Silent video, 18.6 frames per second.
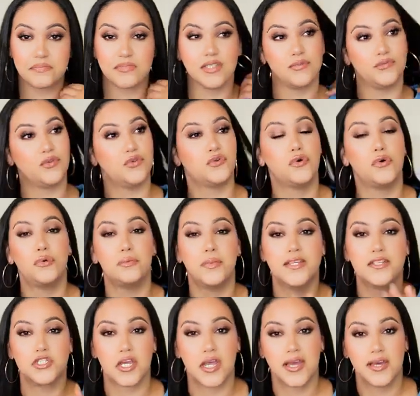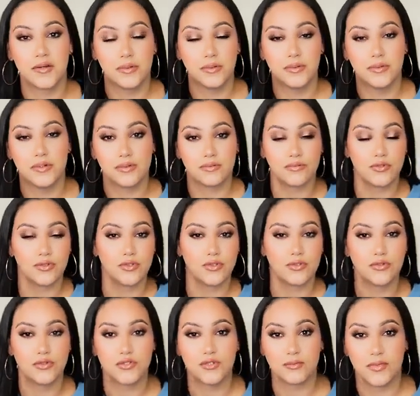if you know my channel, if you're
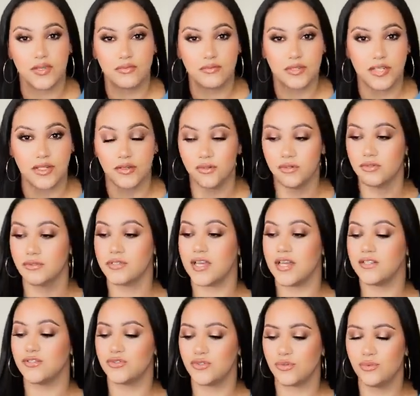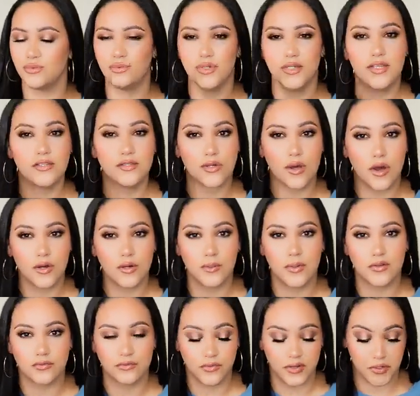used to my videos, I don't really talk
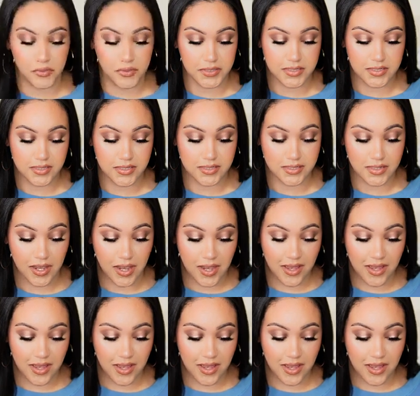about fragrances